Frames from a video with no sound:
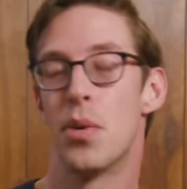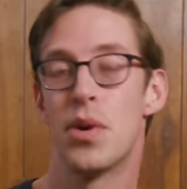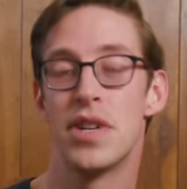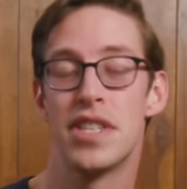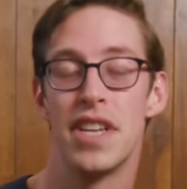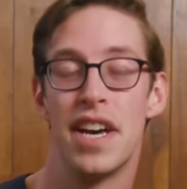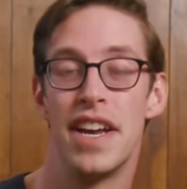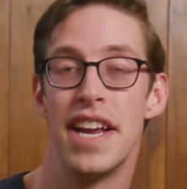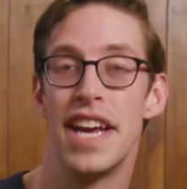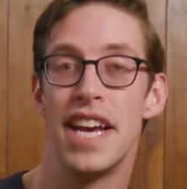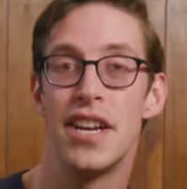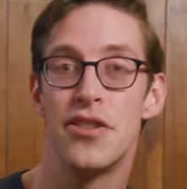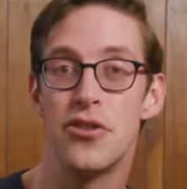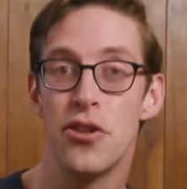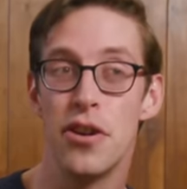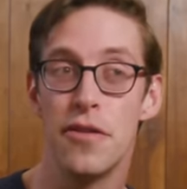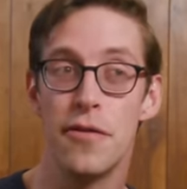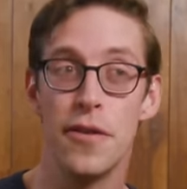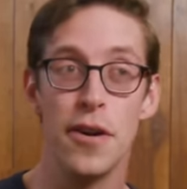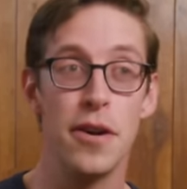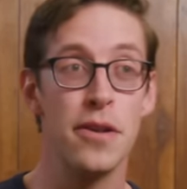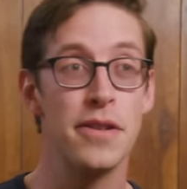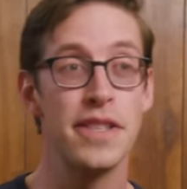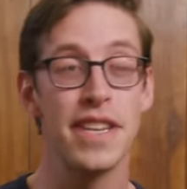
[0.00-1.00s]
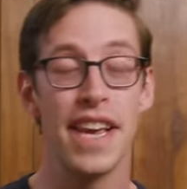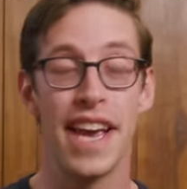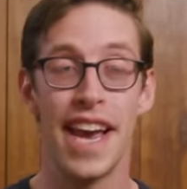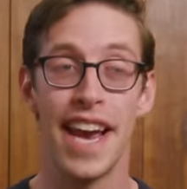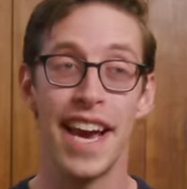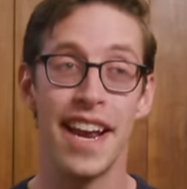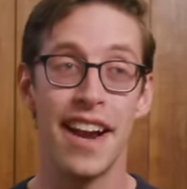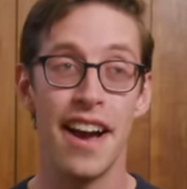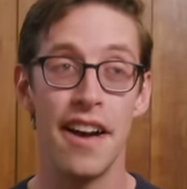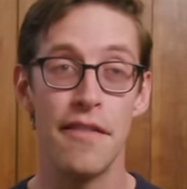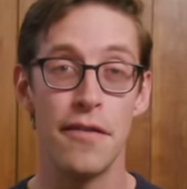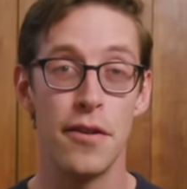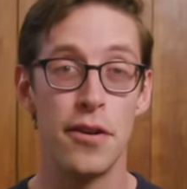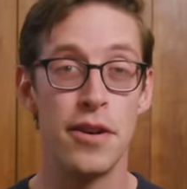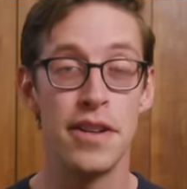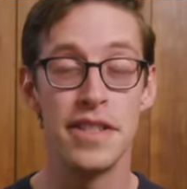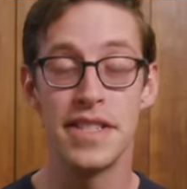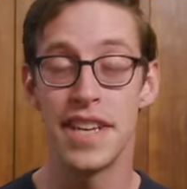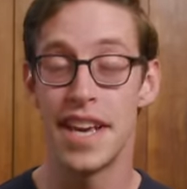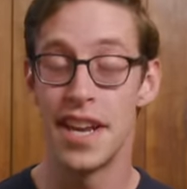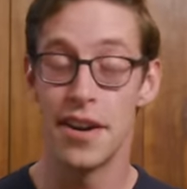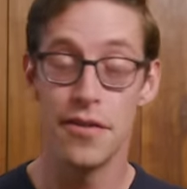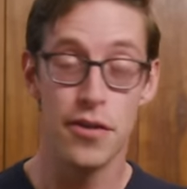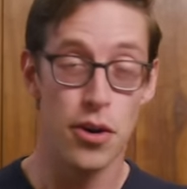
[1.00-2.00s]
It works on Android phones and
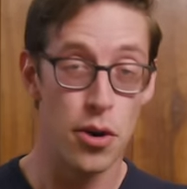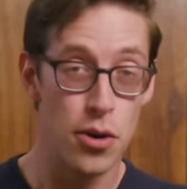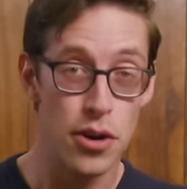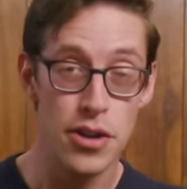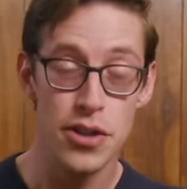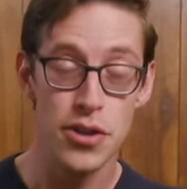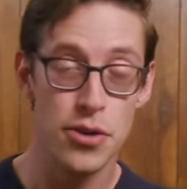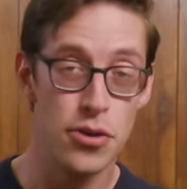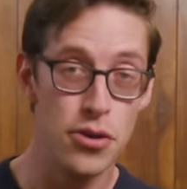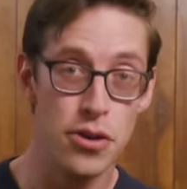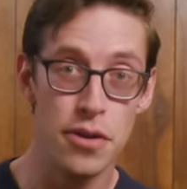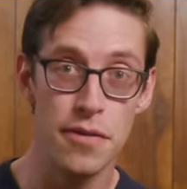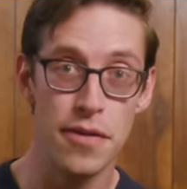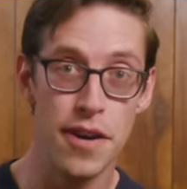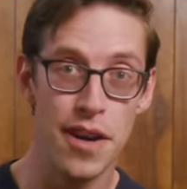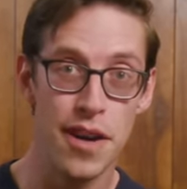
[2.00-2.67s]
iPhones and, of course, Google